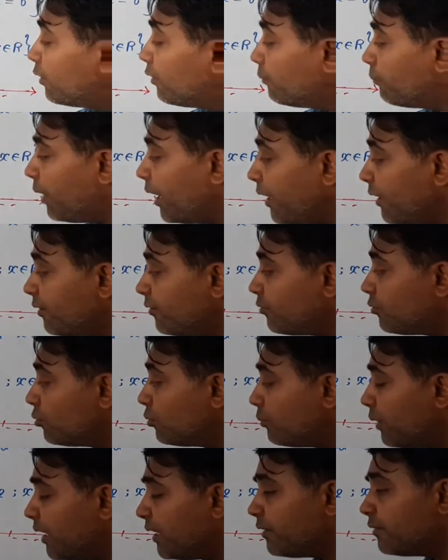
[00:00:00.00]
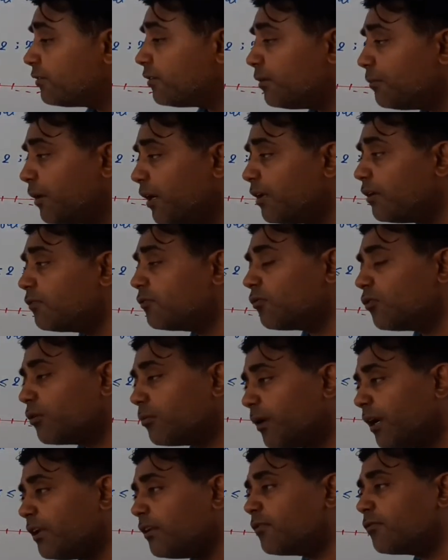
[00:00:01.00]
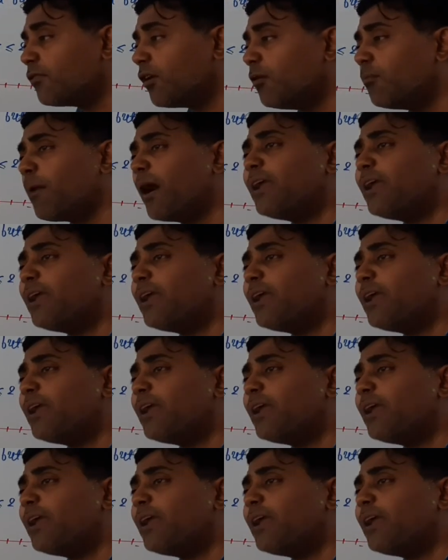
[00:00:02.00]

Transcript: Minus 2, minus 3, minus 4, minus 5,